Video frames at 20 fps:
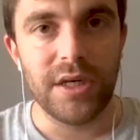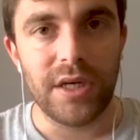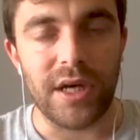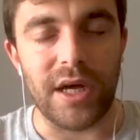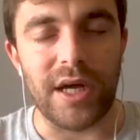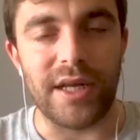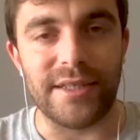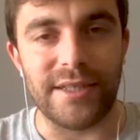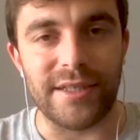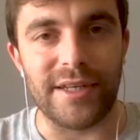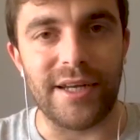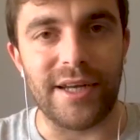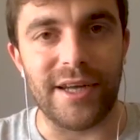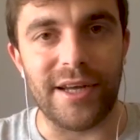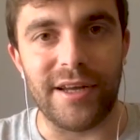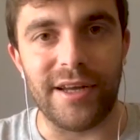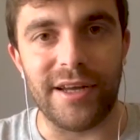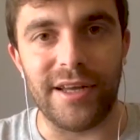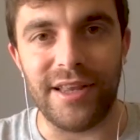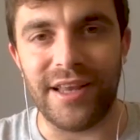And
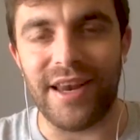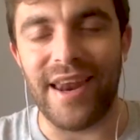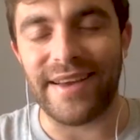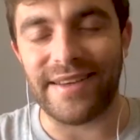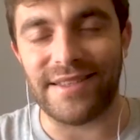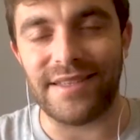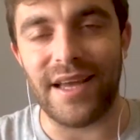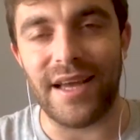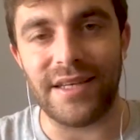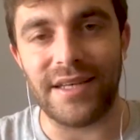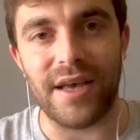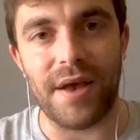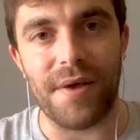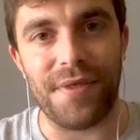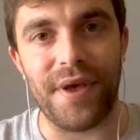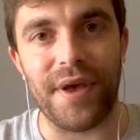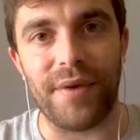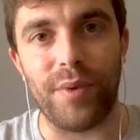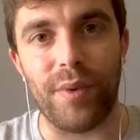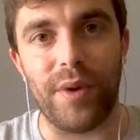in the next days, I
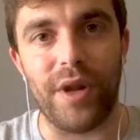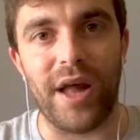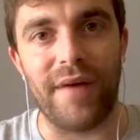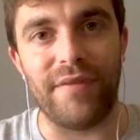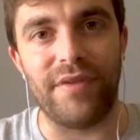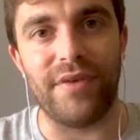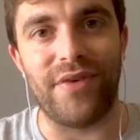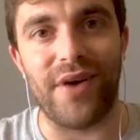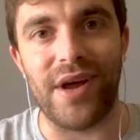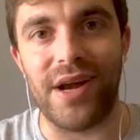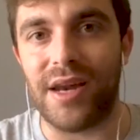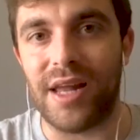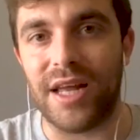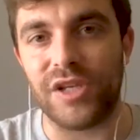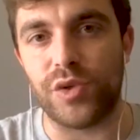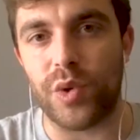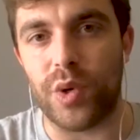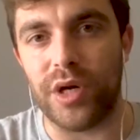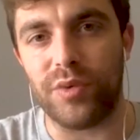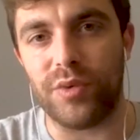think we will have the final
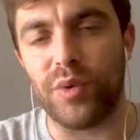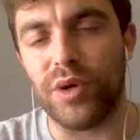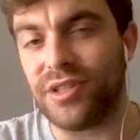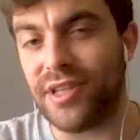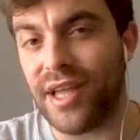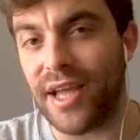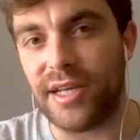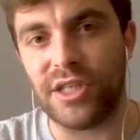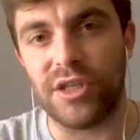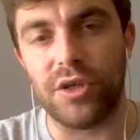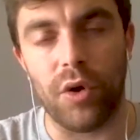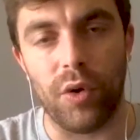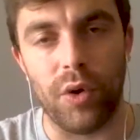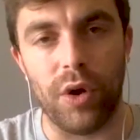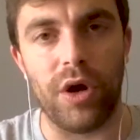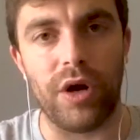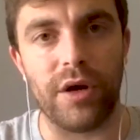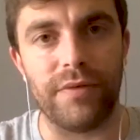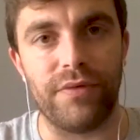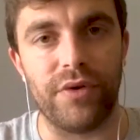answer. It won't take so
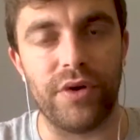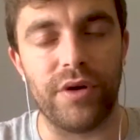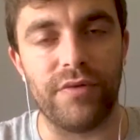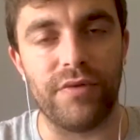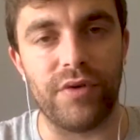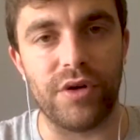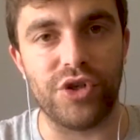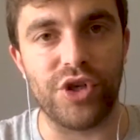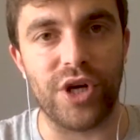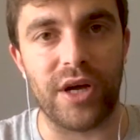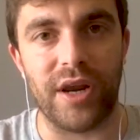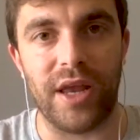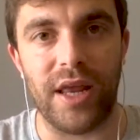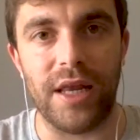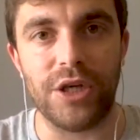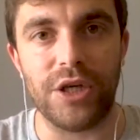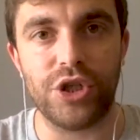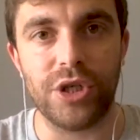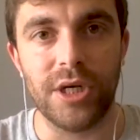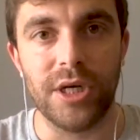long for Jack
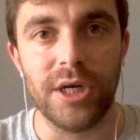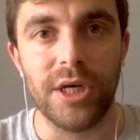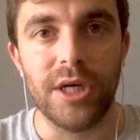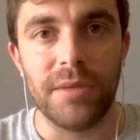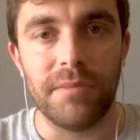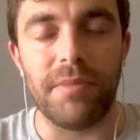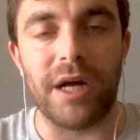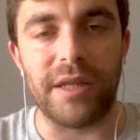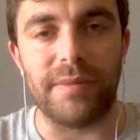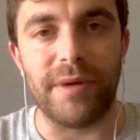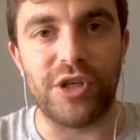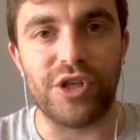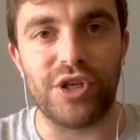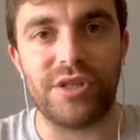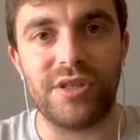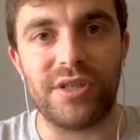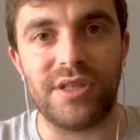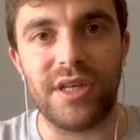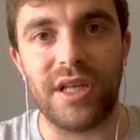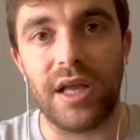Grealish, but Manchester
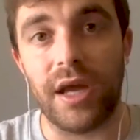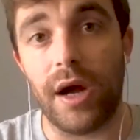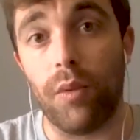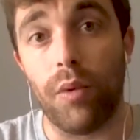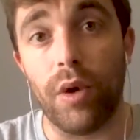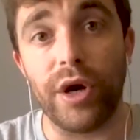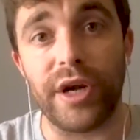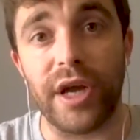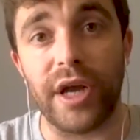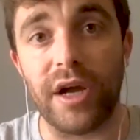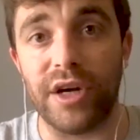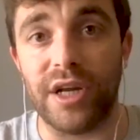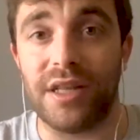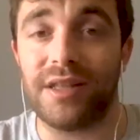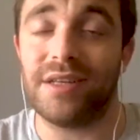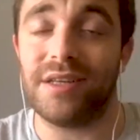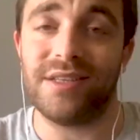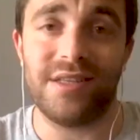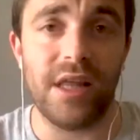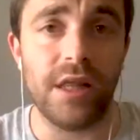City are working on it.
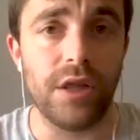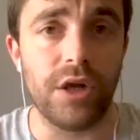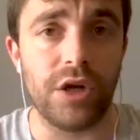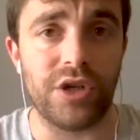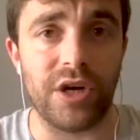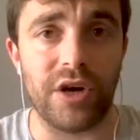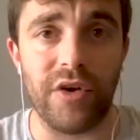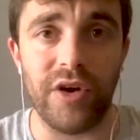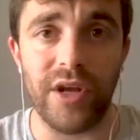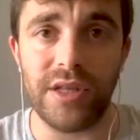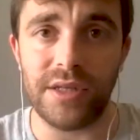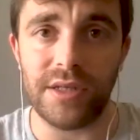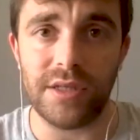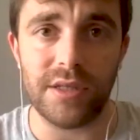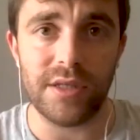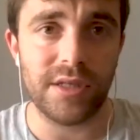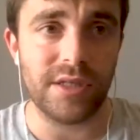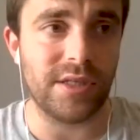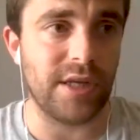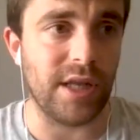Still not agreed,
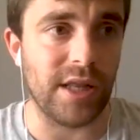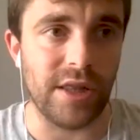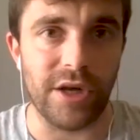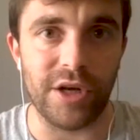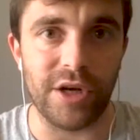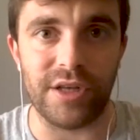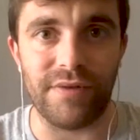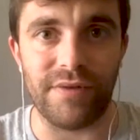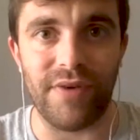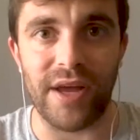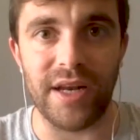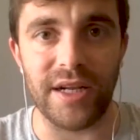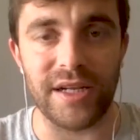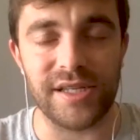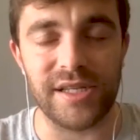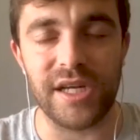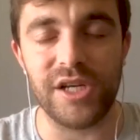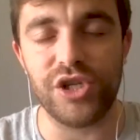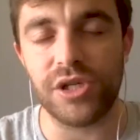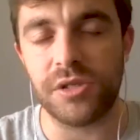still not at final
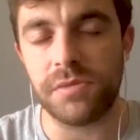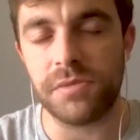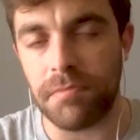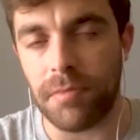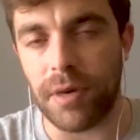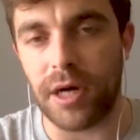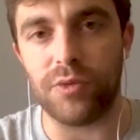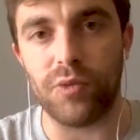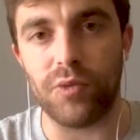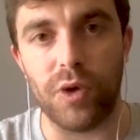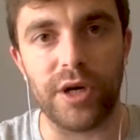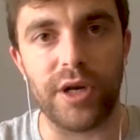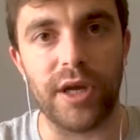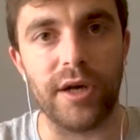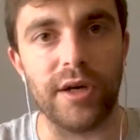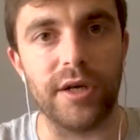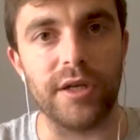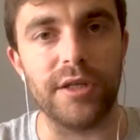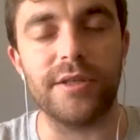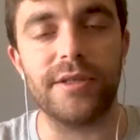stages, but working
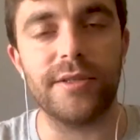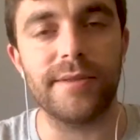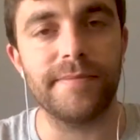on it.